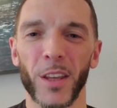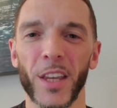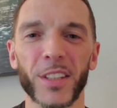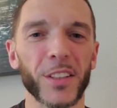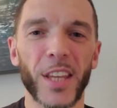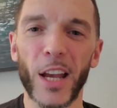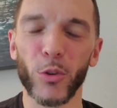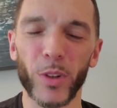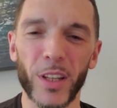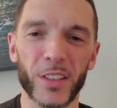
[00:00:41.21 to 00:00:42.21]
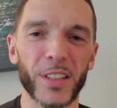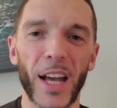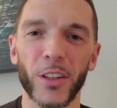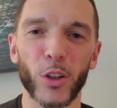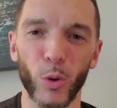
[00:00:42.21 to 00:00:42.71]
His integrity is
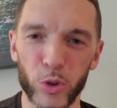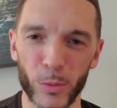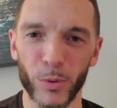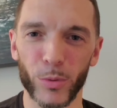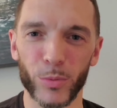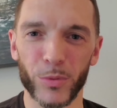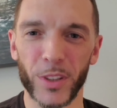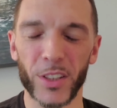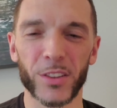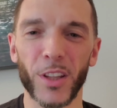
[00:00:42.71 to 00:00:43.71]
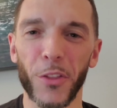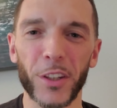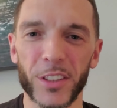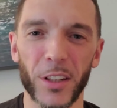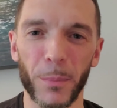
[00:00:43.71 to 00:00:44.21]
not negotiable. There's
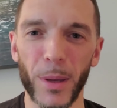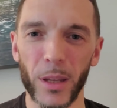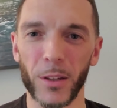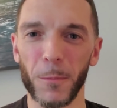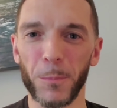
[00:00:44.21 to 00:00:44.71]
nothing to debate.